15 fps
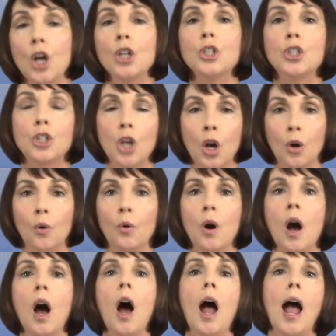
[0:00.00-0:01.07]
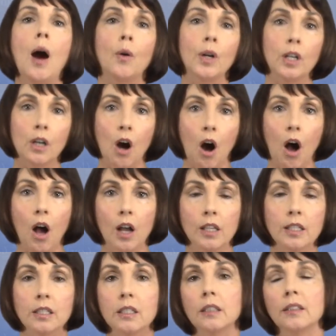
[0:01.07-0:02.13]
So our
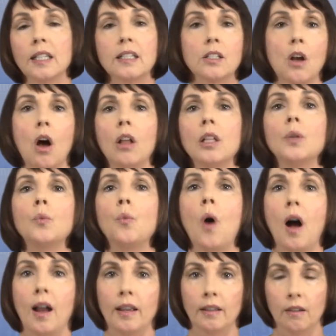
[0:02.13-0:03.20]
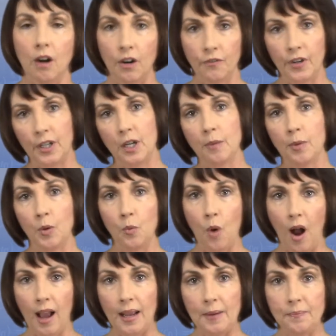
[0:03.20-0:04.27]
cost, let's call it y, our variable
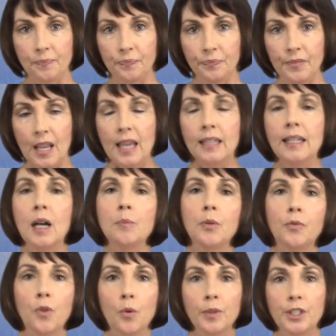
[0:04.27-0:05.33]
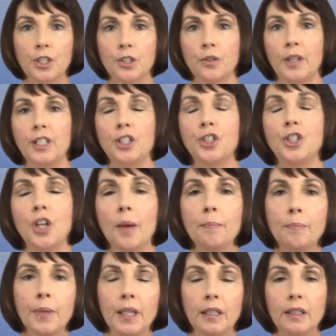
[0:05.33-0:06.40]
y. Now, before we just try to
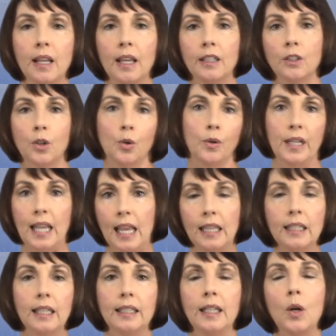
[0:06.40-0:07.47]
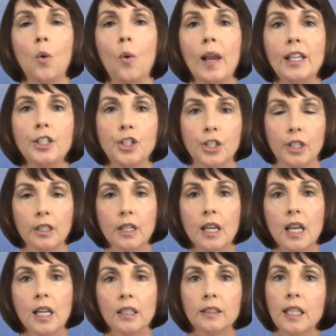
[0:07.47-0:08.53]
jump in and create an equation,
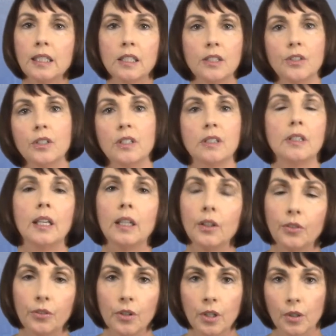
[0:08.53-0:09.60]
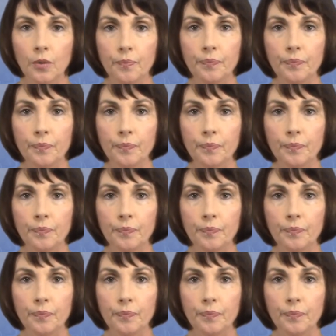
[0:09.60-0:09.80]
let's just think it through.